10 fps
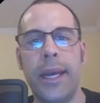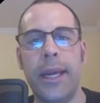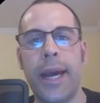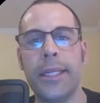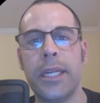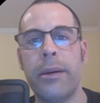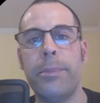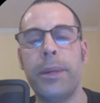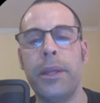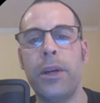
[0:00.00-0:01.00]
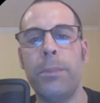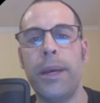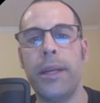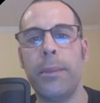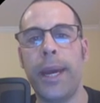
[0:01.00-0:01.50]
It has come up a little
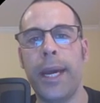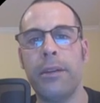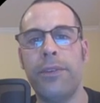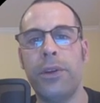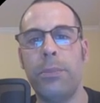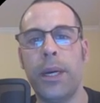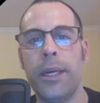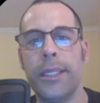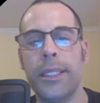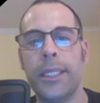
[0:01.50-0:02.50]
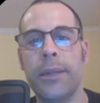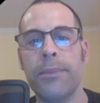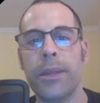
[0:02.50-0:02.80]
bit in the past few months.